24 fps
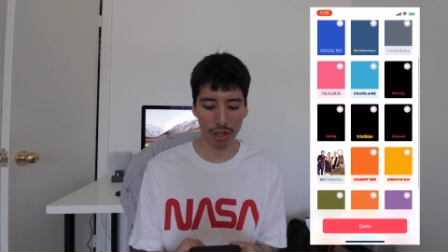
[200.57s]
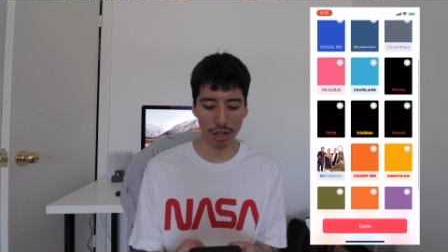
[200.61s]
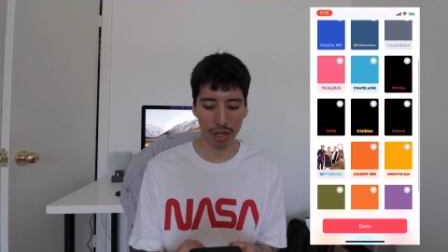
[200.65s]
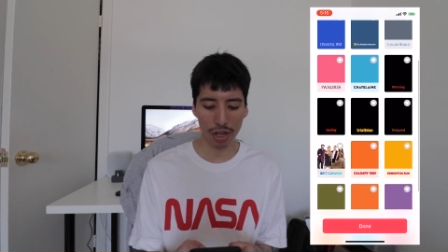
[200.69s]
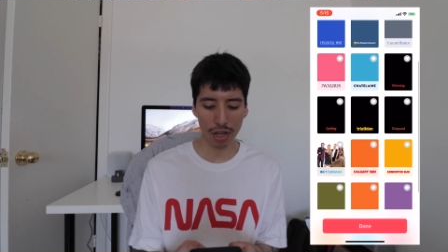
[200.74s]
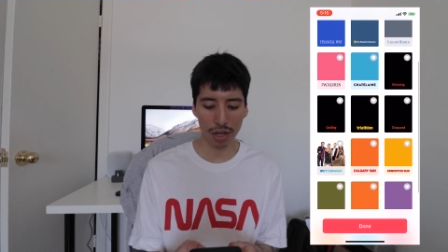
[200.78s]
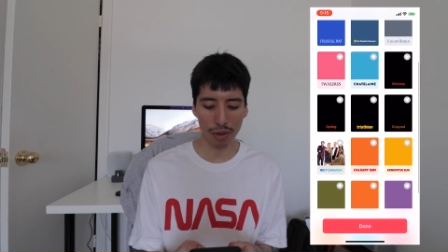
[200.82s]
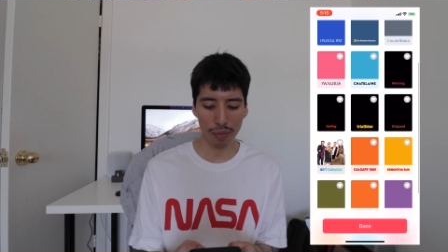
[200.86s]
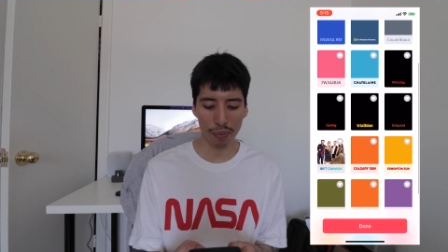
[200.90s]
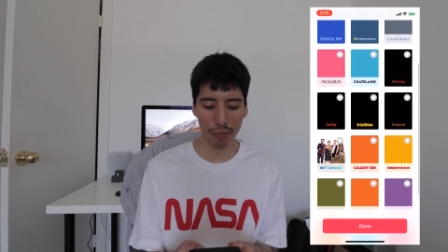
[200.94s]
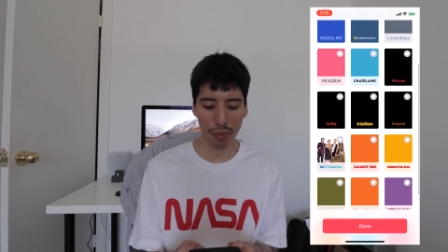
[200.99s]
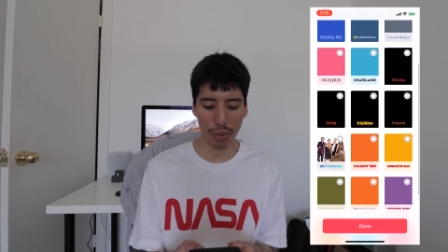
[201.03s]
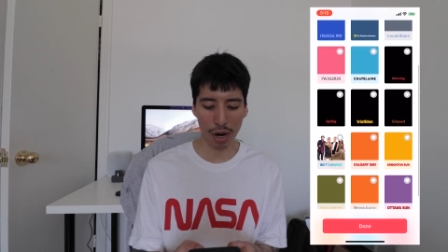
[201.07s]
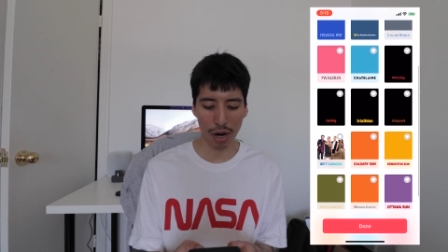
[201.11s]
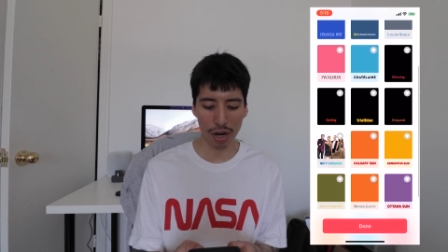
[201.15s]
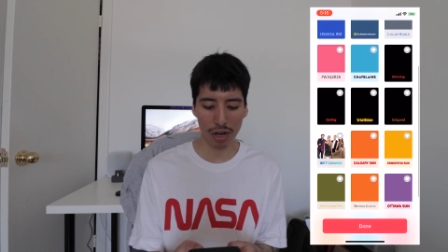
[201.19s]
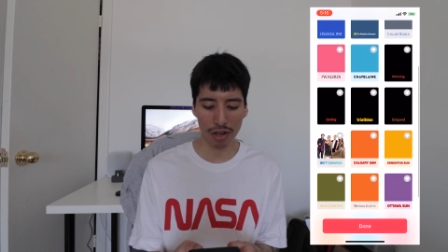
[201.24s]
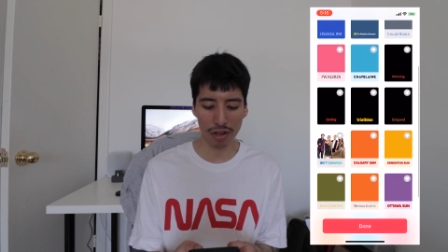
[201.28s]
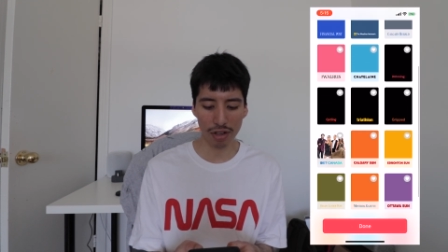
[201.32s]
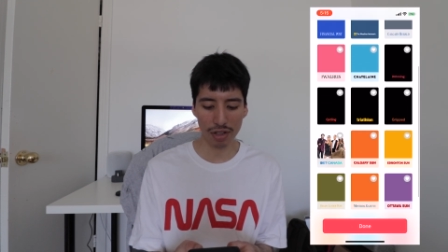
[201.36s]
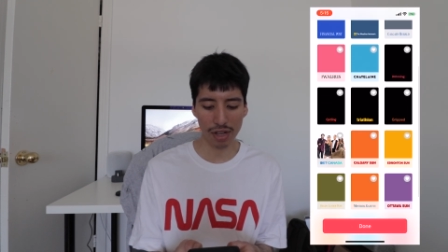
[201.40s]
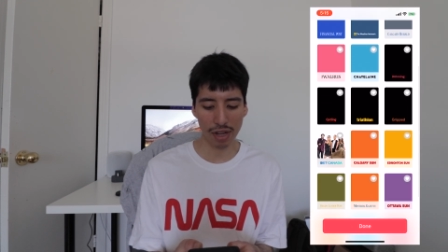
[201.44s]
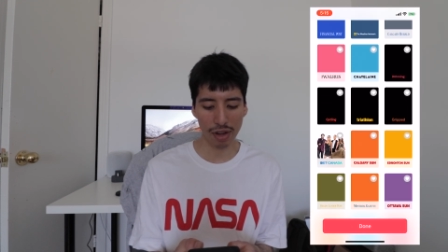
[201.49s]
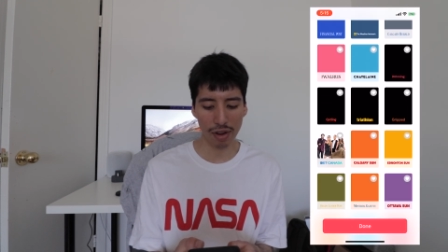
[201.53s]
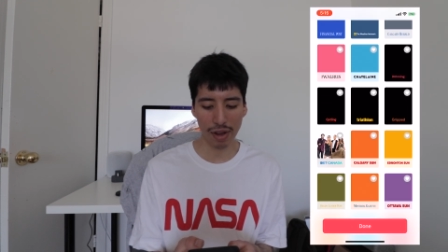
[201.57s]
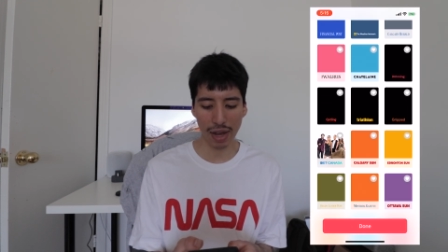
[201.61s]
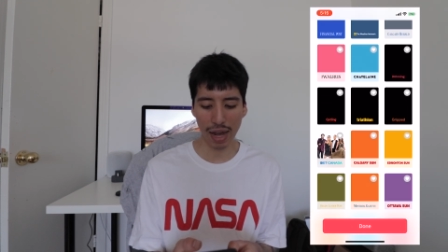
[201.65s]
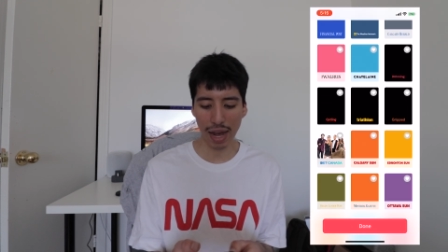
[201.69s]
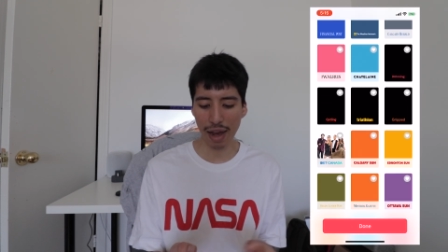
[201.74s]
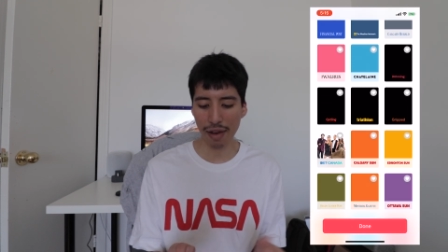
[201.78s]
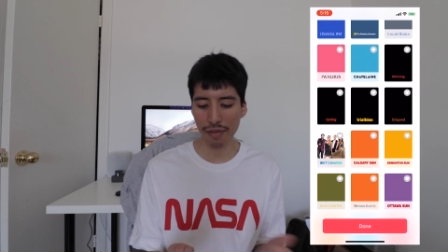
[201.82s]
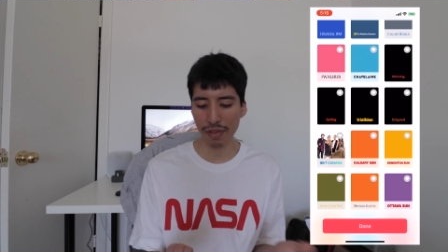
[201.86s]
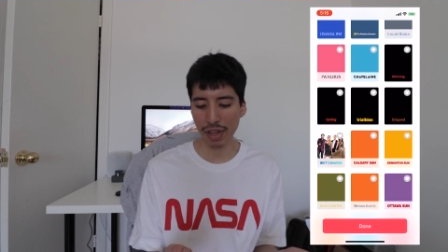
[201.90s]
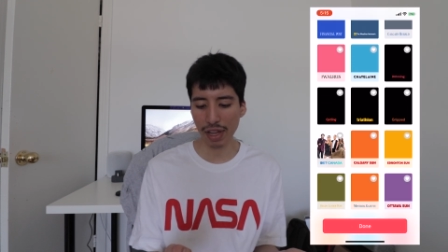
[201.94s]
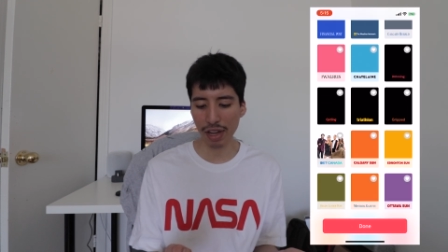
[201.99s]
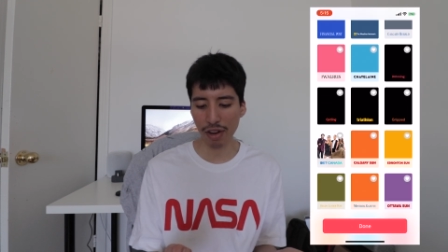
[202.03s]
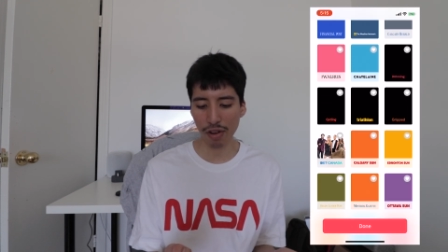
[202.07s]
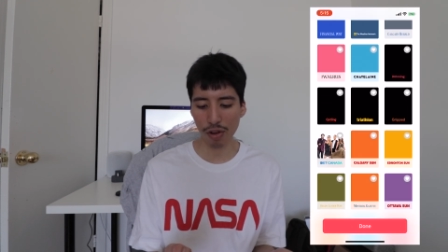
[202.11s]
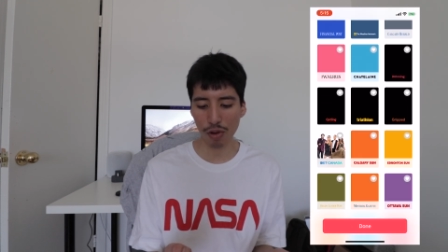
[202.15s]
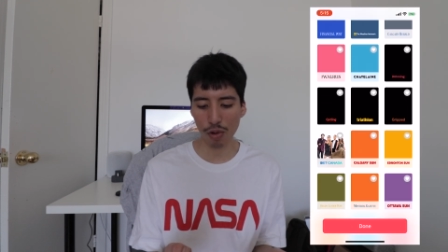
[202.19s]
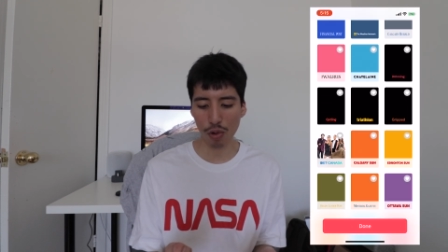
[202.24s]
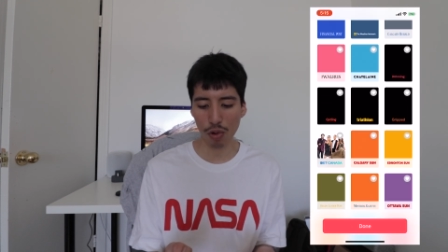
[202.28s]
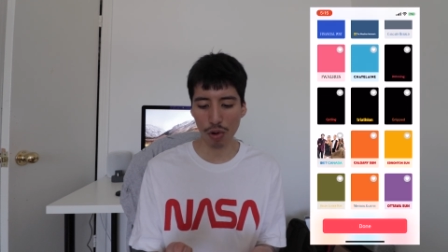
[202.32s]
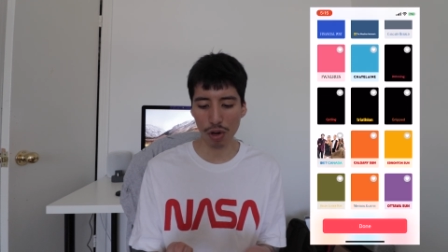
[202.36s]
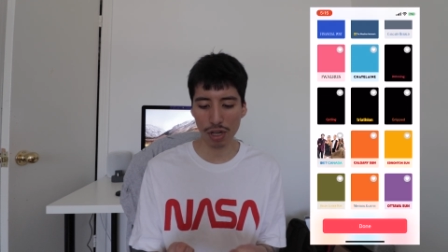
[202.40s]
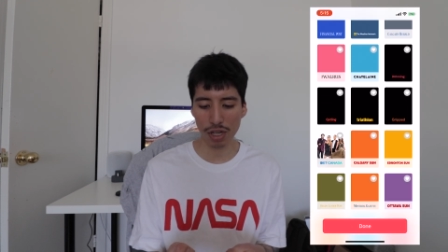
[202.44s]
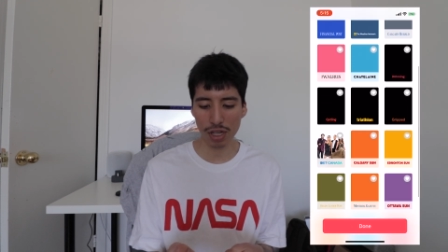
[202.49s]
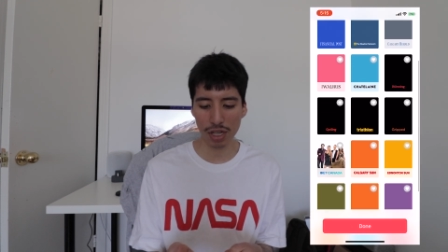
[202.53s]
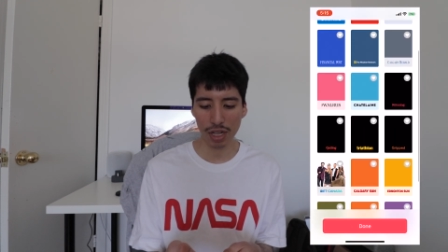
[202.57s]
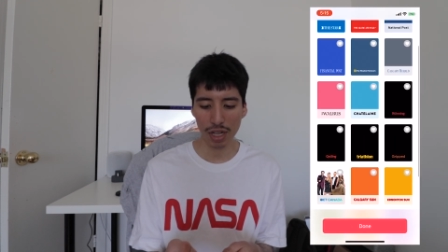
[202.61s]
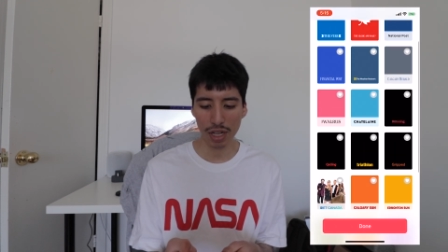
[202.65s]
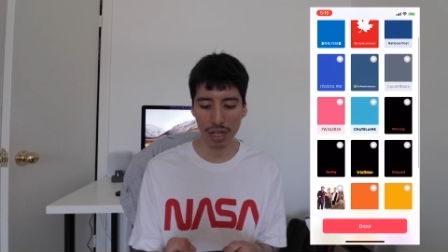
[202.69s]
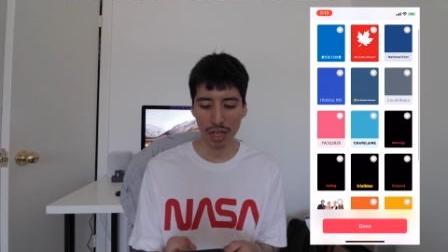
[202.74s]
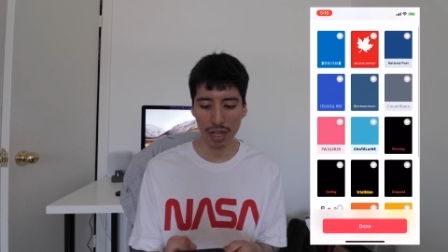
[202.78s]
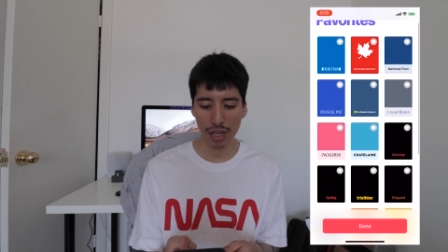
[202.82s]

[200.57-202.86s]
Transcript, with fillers: the partners that you have here, of course.